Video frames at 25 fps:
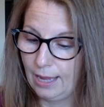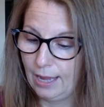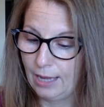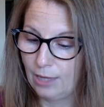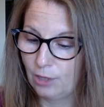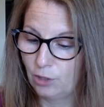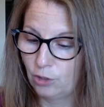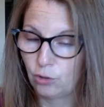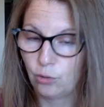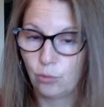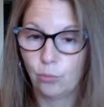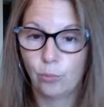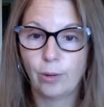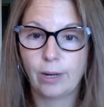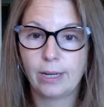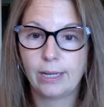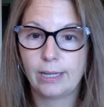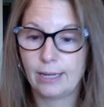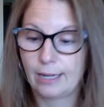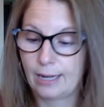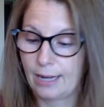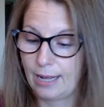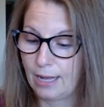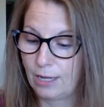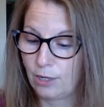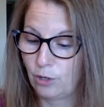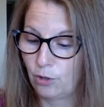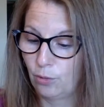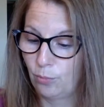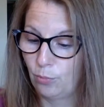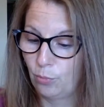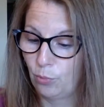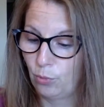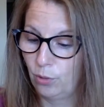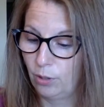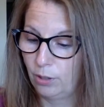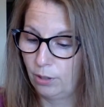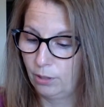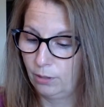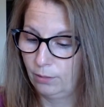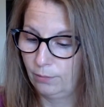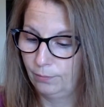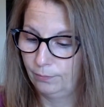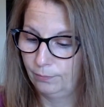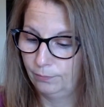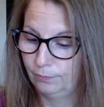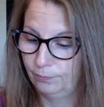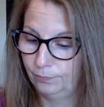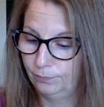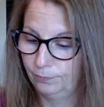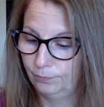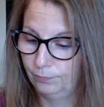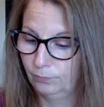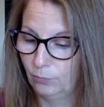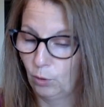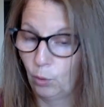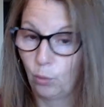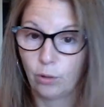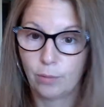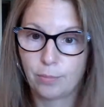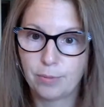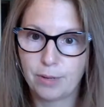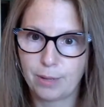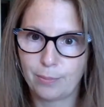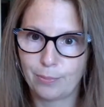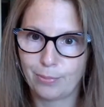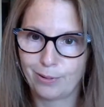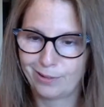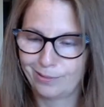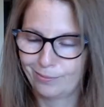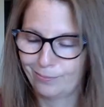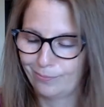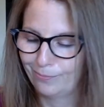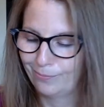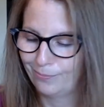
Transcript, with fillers: as you write it on your board or paper.